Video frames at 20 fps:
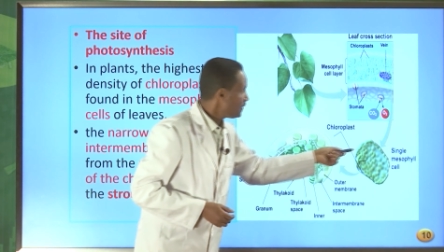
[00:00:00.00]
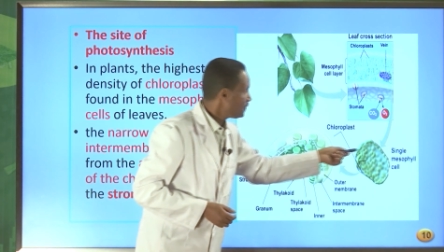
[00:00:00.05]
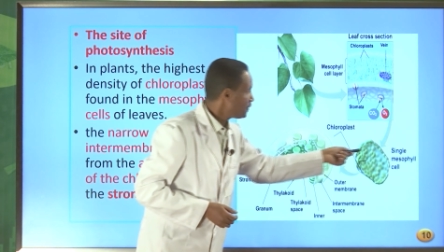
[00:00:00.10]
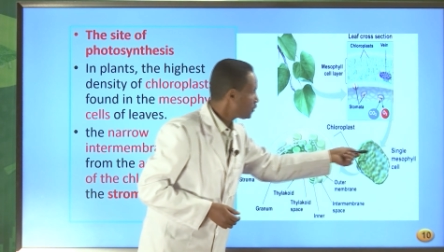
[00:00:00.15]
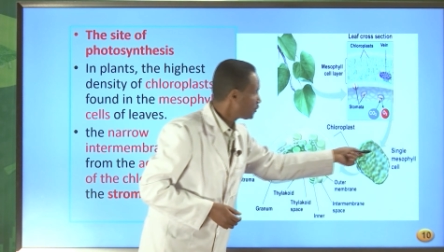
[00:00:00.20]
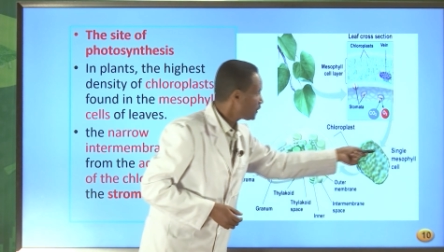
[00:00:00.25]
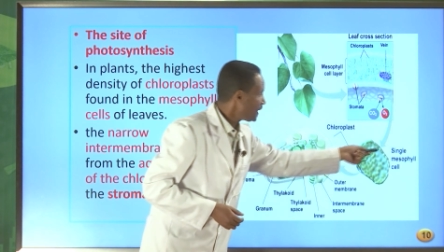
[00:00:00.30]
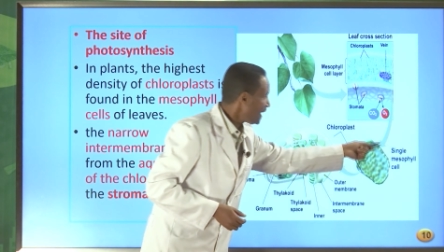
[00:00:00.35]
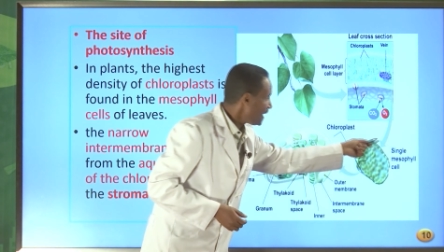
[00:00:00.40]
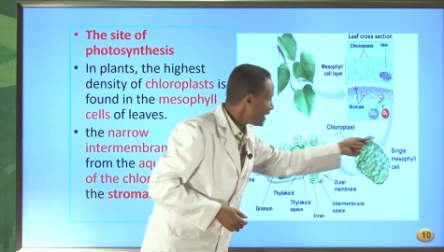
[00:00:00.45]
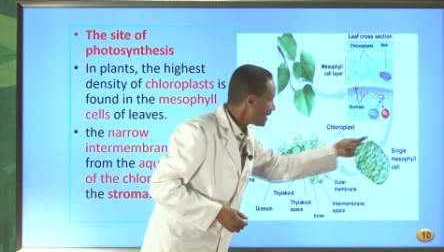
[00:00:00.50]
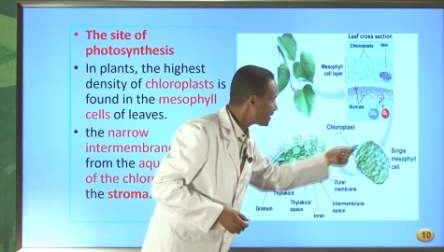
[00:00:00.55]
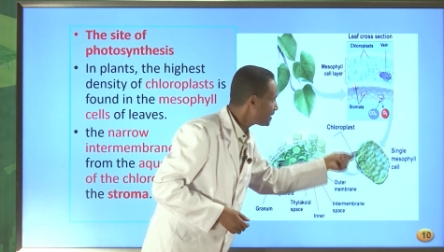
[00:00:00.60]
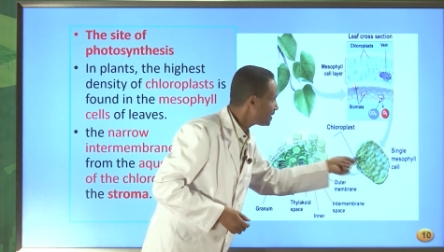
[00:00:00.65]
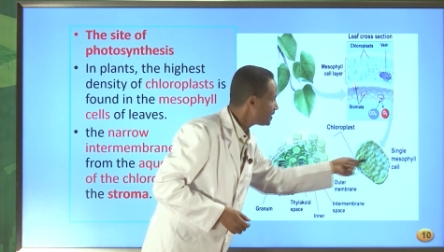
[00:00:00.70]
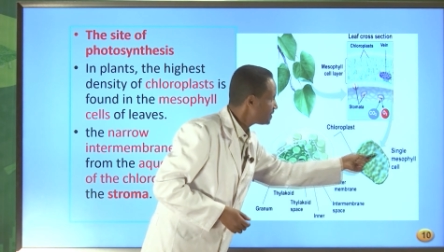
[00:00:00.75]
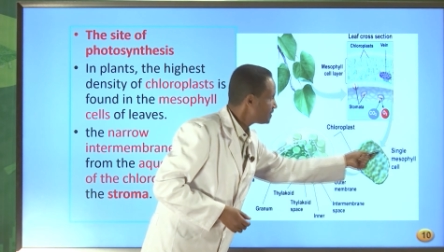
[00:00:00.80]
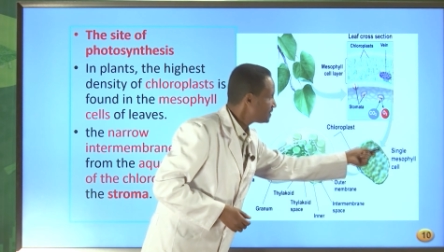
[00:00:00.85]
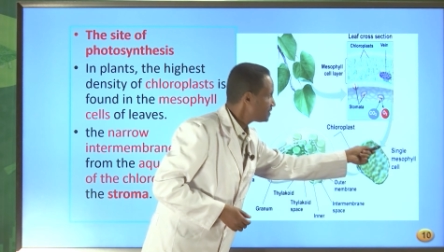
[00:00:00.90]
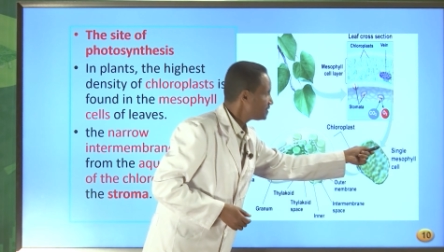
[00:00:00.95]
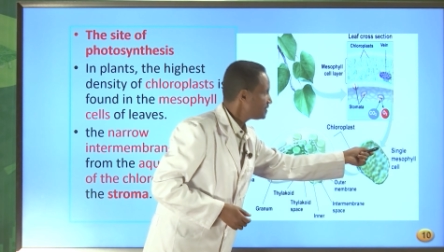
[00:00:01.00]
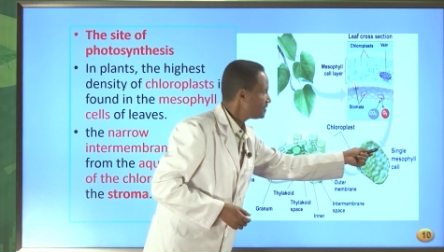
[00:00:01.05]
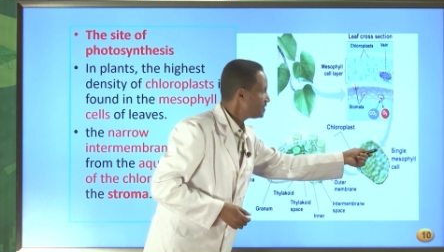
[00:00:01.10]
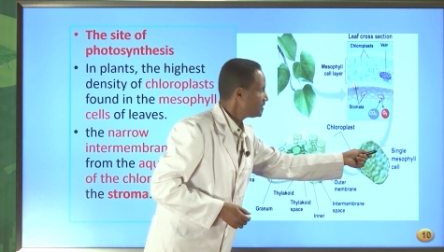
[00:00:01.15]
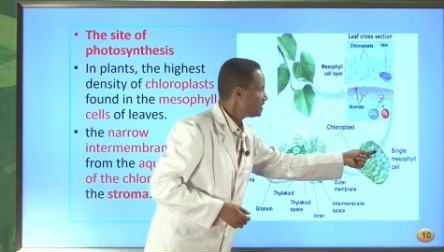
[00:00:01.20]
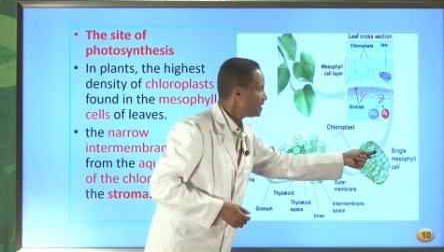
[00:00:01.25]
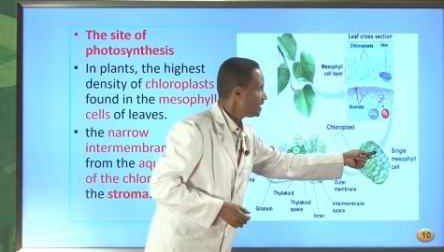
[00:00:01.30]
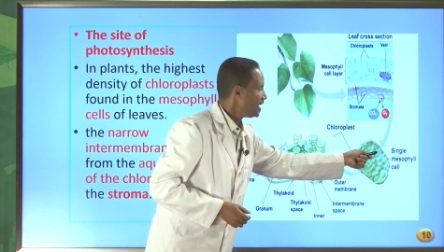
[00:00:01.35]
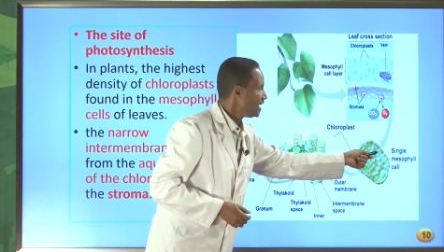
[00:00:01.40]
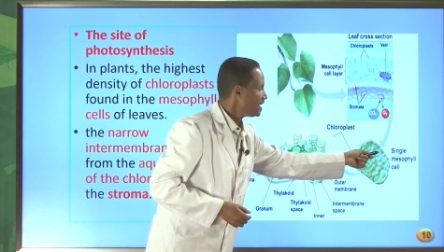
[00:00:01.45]
if you take
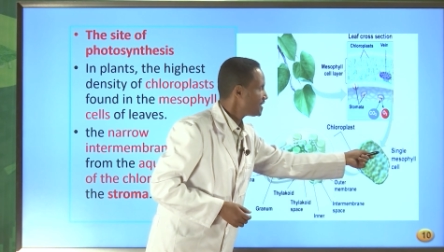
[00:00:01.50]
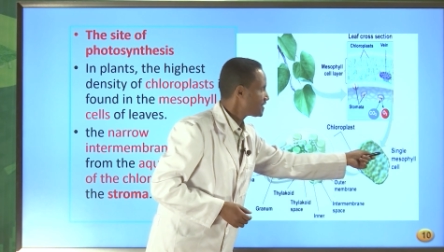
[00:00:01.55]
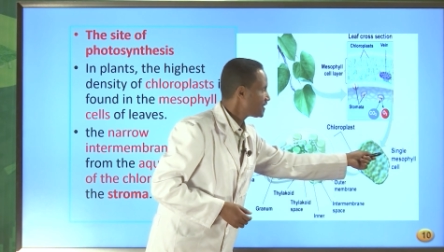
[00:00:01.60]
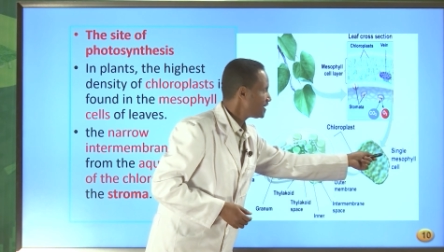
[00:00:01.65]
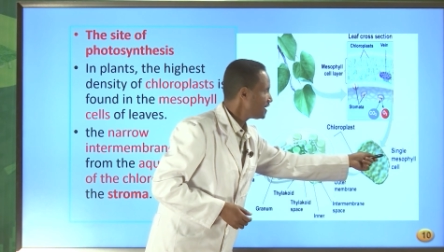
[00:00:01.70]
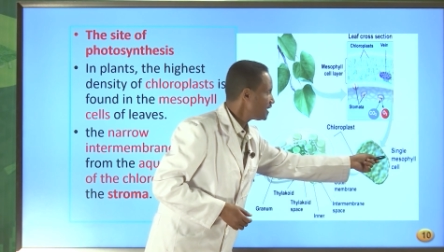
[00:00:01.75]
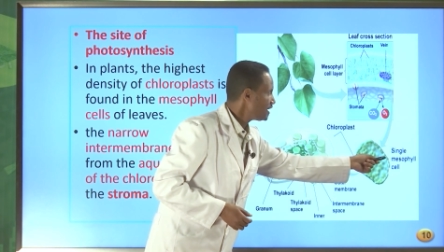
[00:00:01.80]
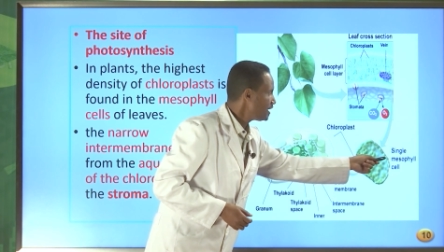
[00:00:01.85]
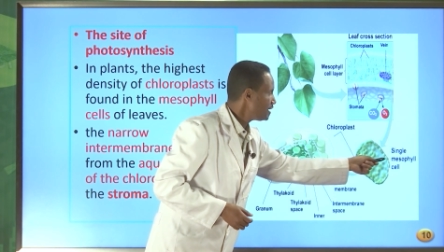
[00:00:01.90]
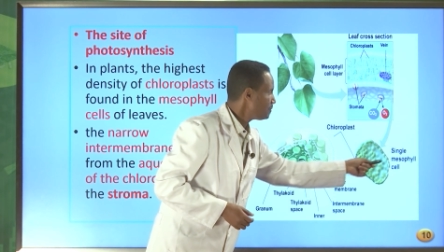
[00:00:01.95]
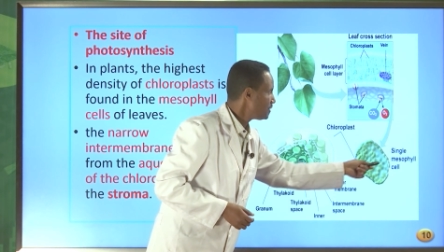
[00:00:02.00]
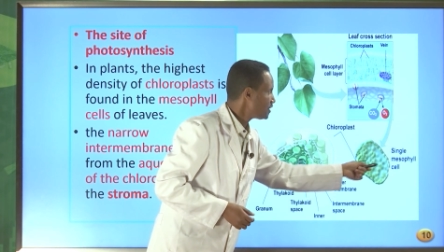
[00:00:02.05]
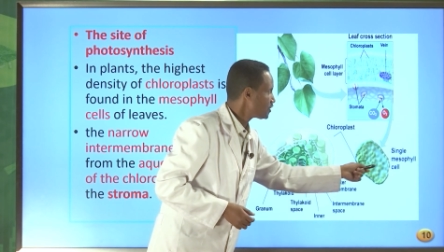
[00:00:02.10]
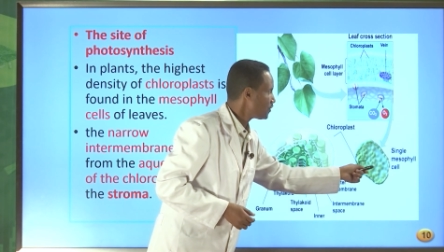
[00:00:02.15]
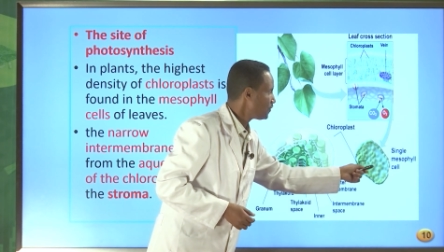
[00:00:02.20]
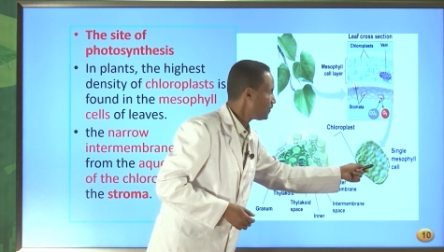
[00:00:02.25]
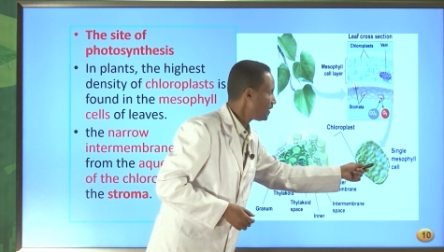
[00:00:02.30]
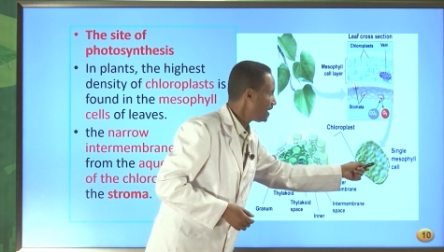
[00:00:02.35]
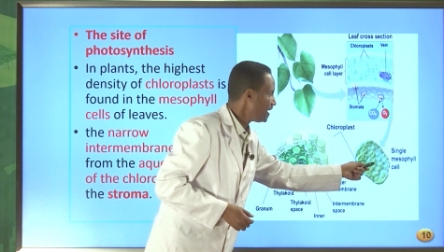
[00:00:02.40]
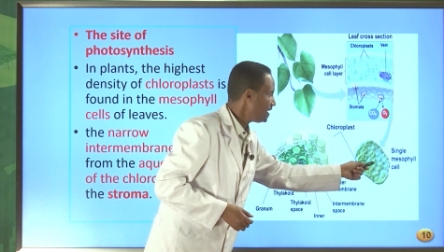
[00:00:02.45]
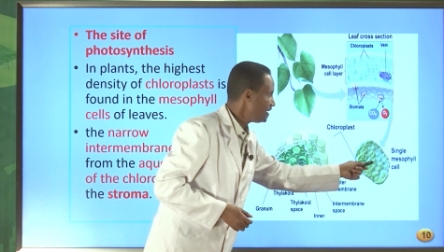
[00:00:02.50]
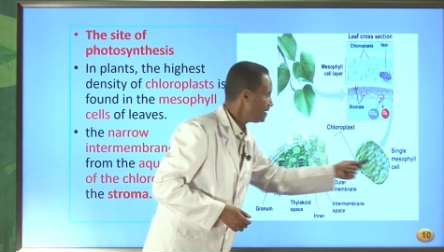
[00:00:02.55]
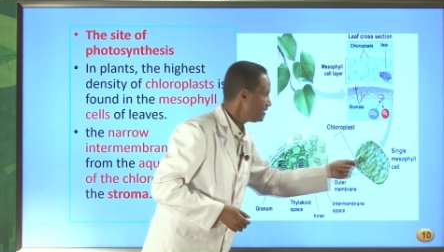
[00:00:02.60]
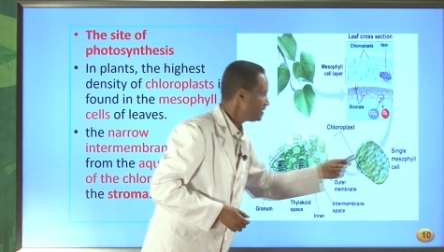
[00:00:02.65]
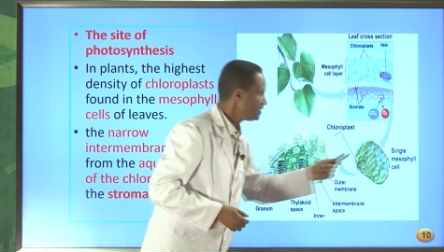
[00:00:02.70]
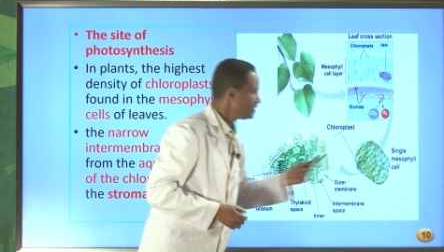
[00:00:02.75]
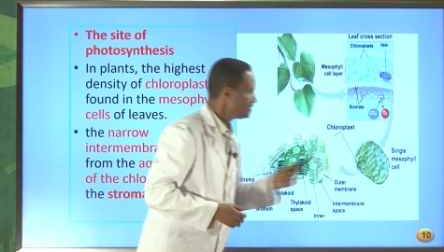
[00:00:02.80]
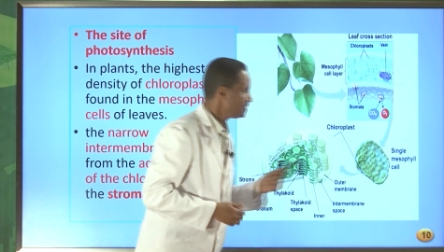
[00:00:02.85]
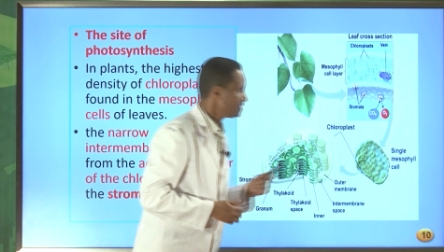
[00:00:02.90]
a single mesophyll